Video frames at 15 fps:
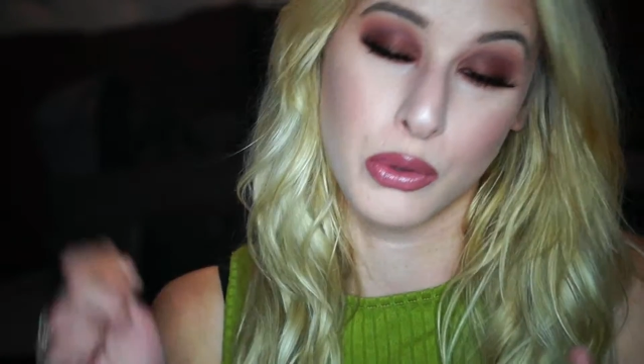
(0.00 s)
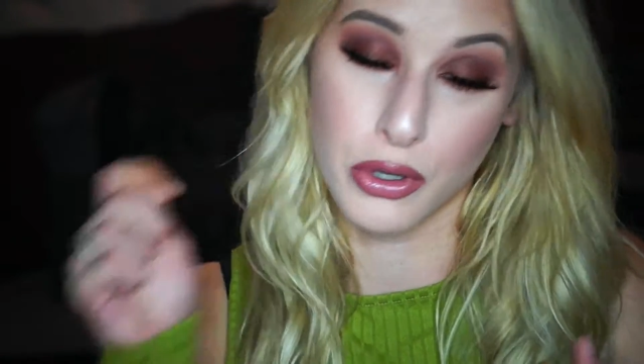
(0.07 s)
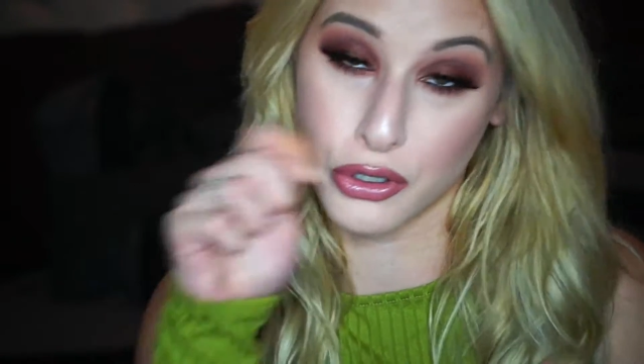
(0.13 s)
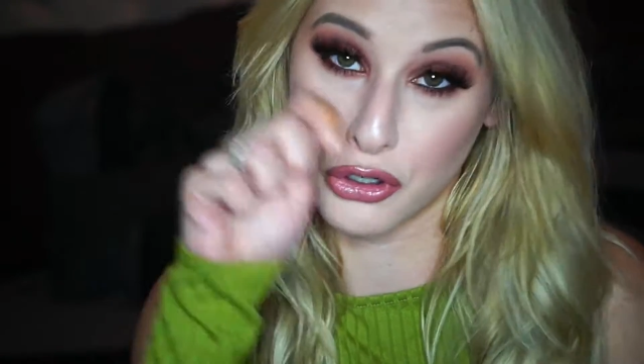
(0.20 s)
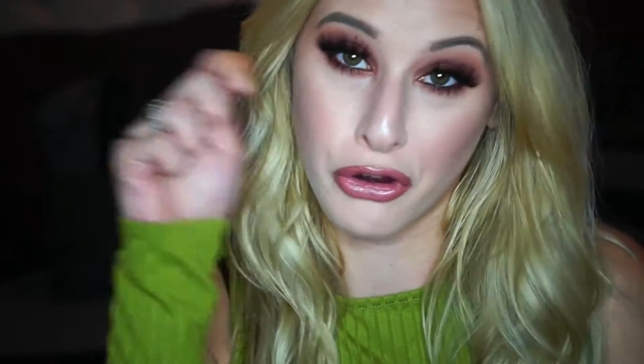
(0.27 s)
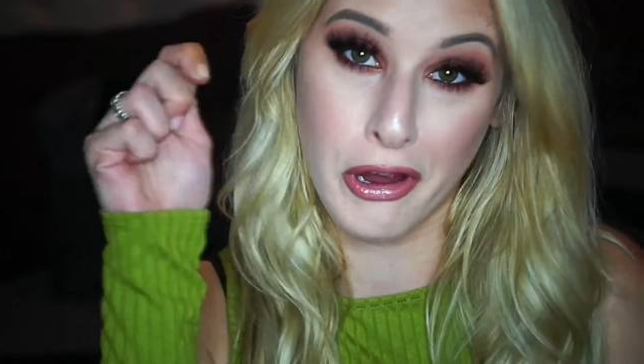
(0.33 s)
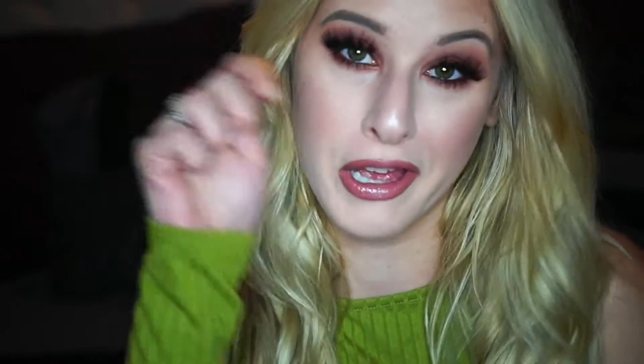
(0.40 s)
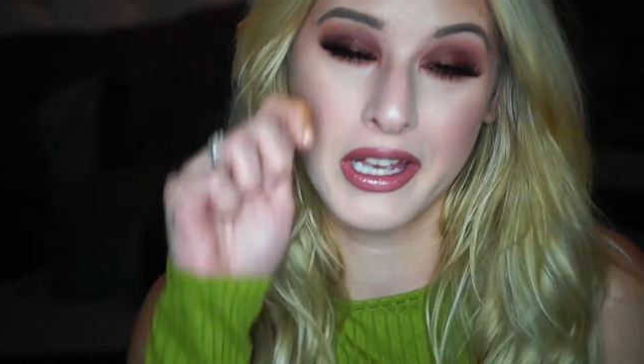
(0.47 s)
on
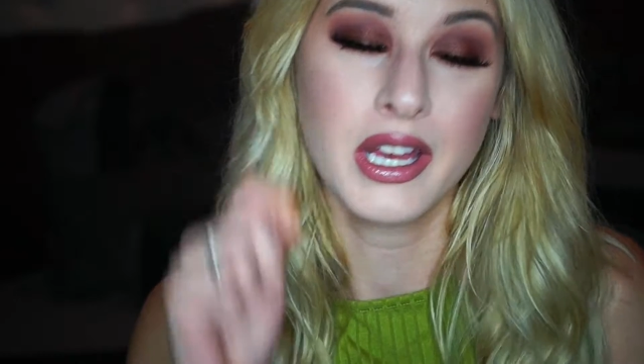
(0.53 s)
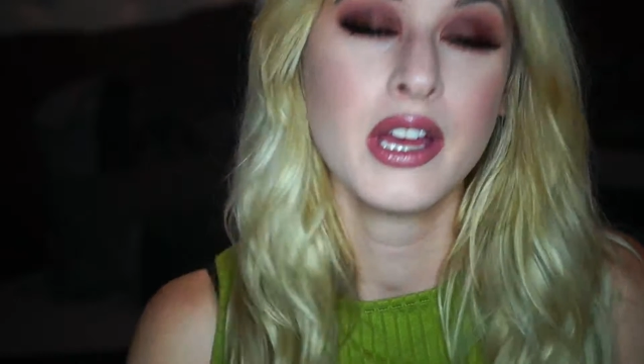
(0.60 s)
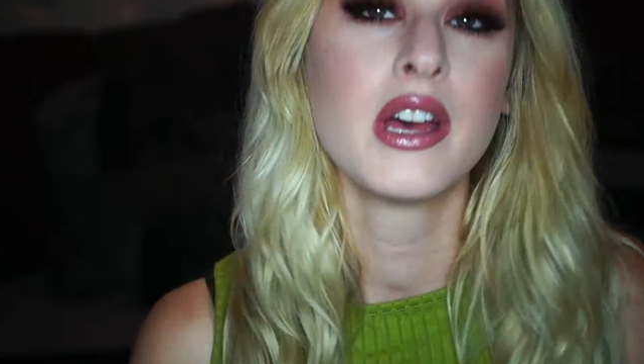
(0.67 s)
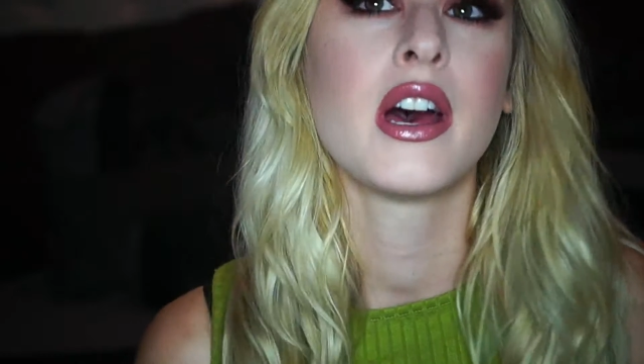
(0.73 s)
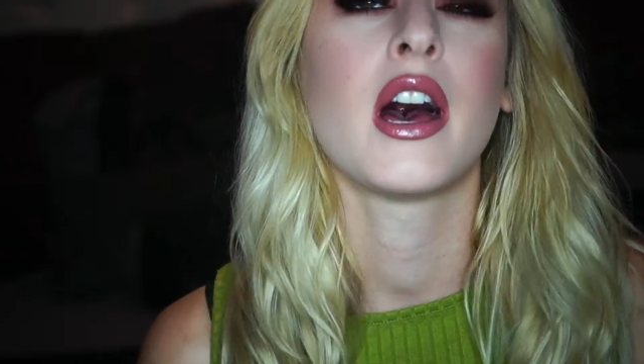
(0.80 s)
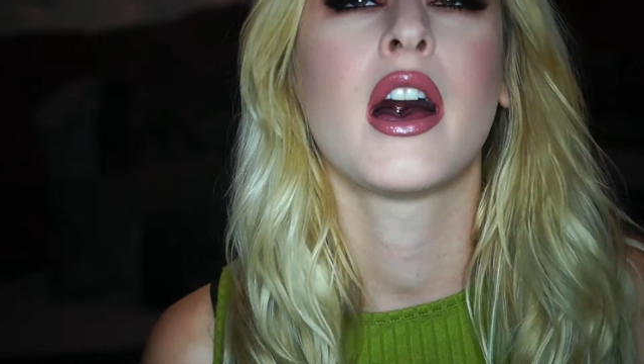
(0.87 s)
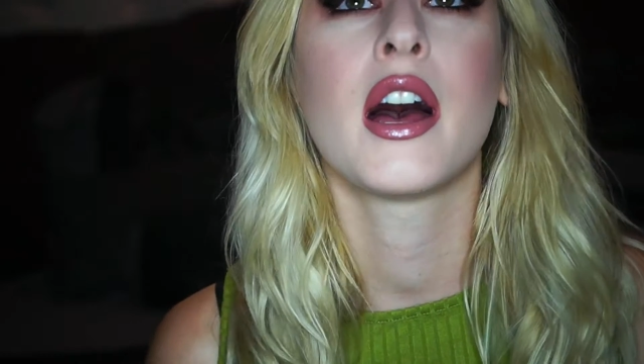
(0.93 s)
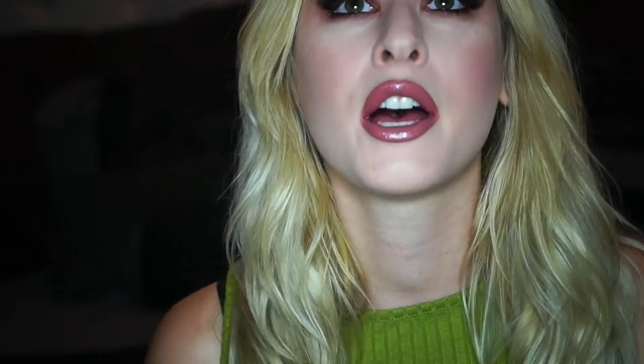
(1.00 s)
your
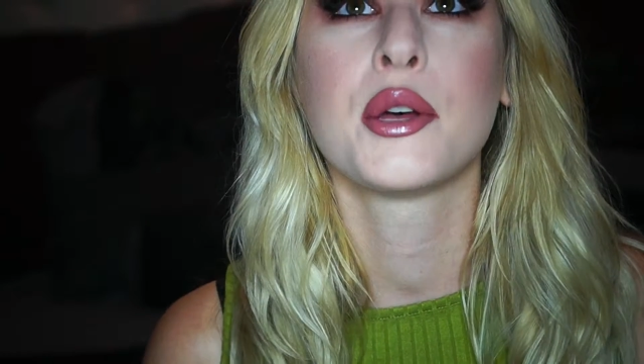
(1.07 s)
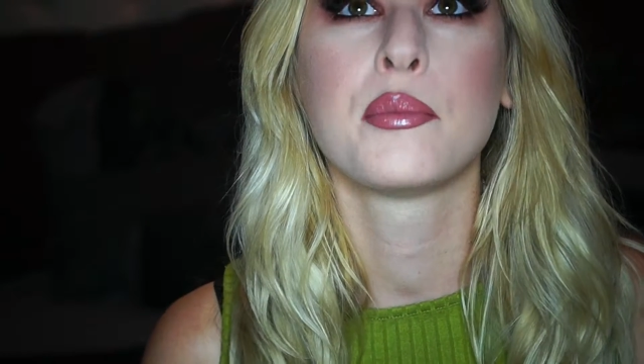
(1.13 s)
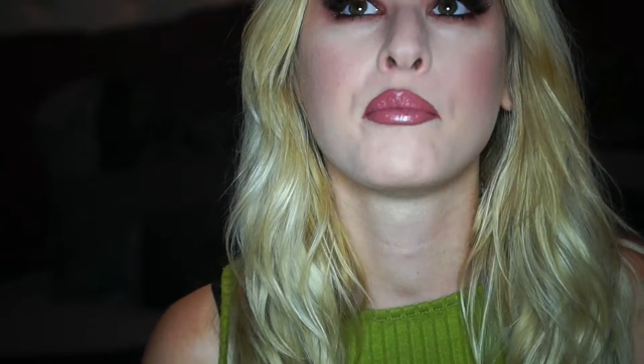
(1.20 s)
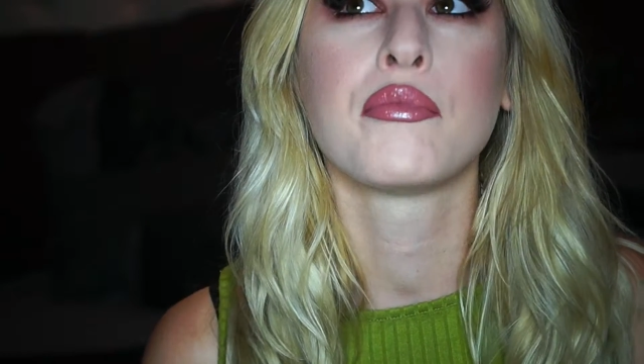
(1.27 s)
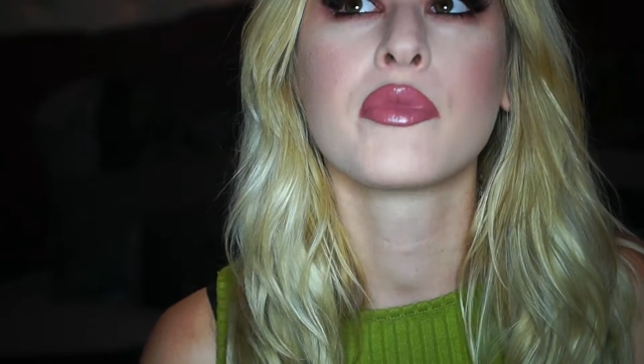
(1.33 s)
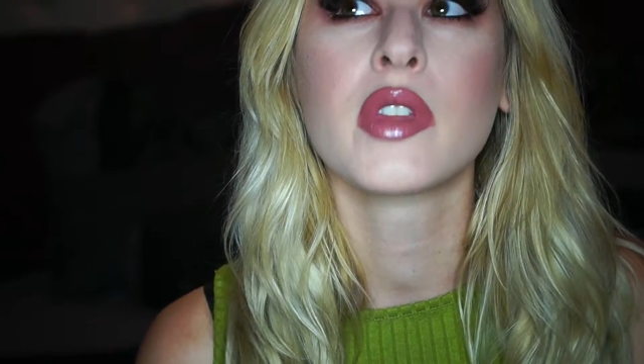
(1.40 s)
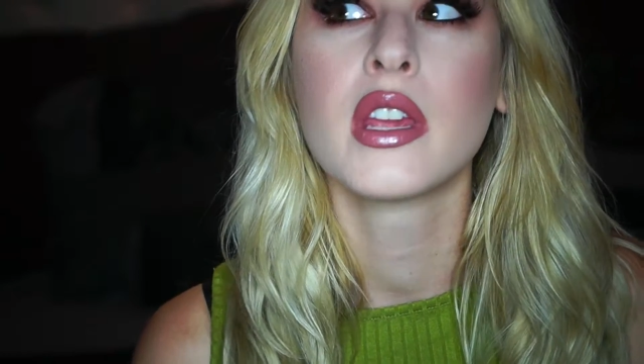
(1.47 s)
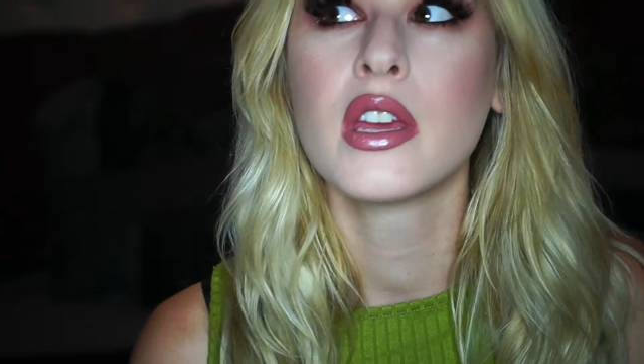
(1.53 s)

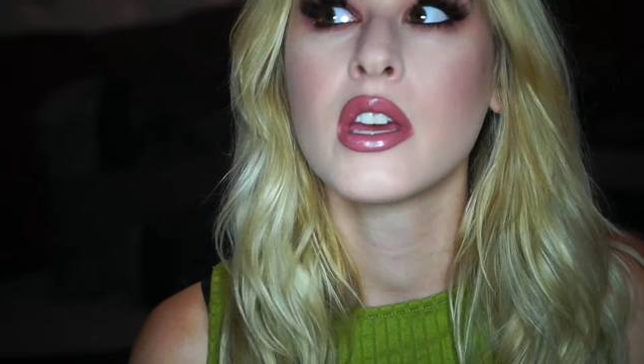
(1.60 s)
eye.